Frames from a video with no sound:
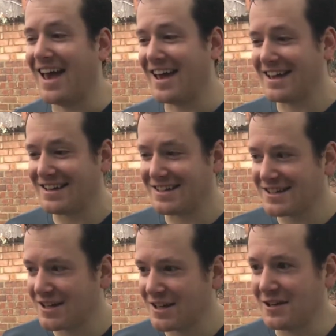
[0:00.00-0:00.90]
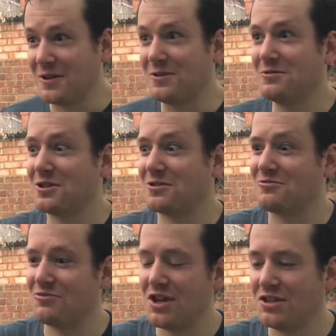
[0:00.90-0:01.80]
and you
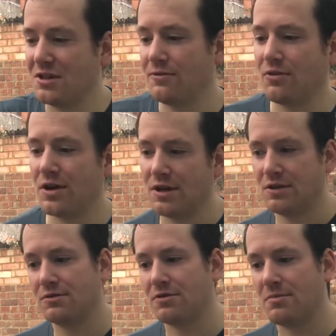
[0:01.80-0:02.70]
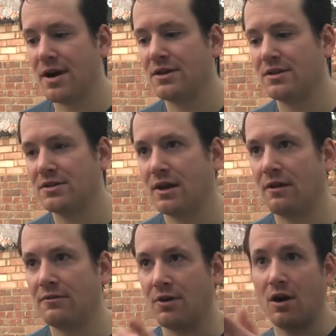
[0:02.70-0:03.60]
just reaching for it, you remind
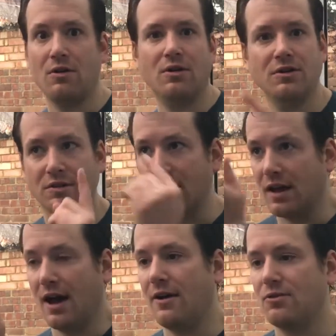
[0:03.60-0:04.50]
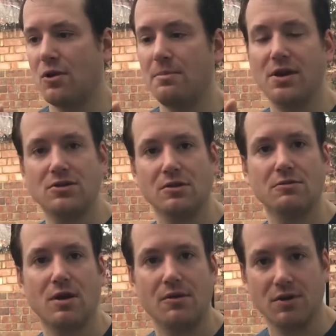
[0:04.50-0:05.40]
yourself, oh, hold on, I've got a picture
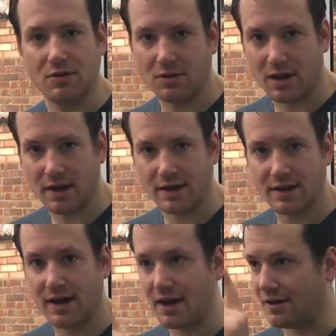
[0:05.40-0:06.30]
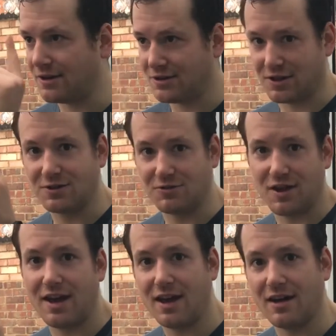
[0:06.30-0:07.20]
of what I want to look like here, just
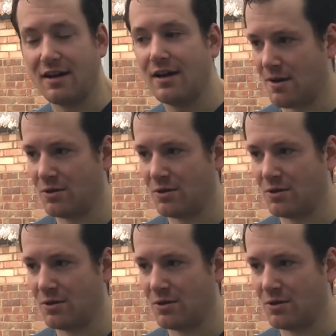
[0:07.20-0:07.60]
right here.